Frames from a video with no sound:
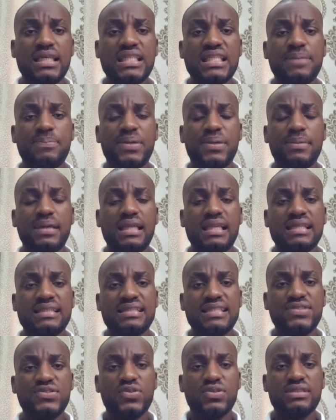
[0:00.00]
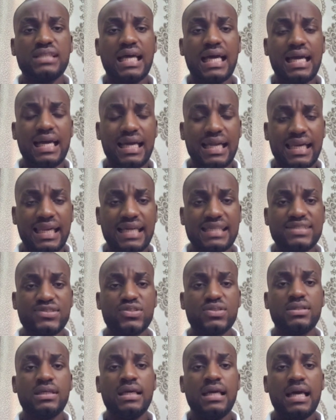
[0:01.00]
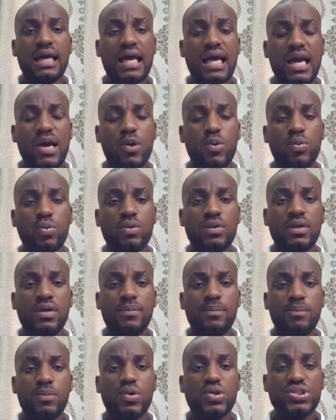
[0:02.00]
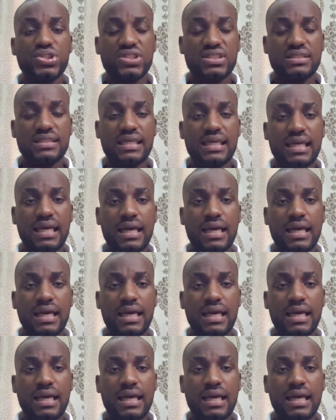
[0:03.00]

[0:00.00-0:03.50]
in the Premier League. This just highlights how much